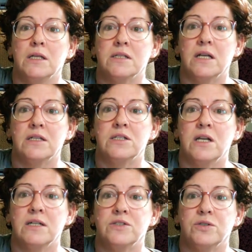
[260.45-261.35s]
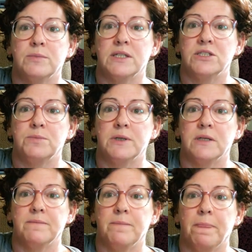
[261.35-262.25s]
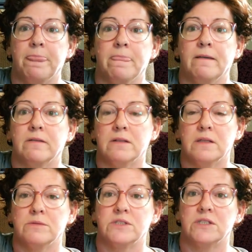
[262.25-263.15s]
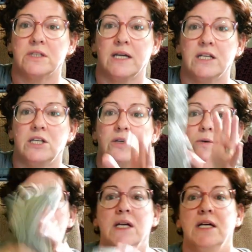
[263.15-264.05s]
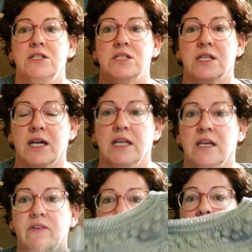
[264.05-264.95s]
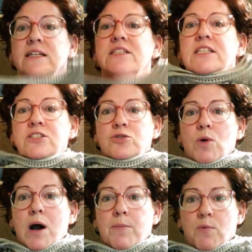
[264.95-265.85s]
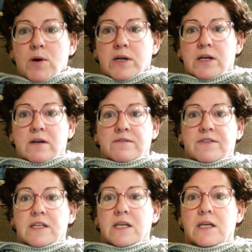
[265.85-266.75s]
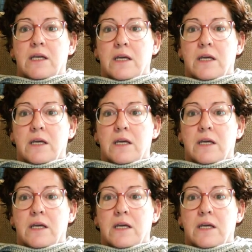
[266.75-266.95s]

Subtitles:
Not too much, but I thought that was just kind of cute, just to kind of give it. And I did drop one of the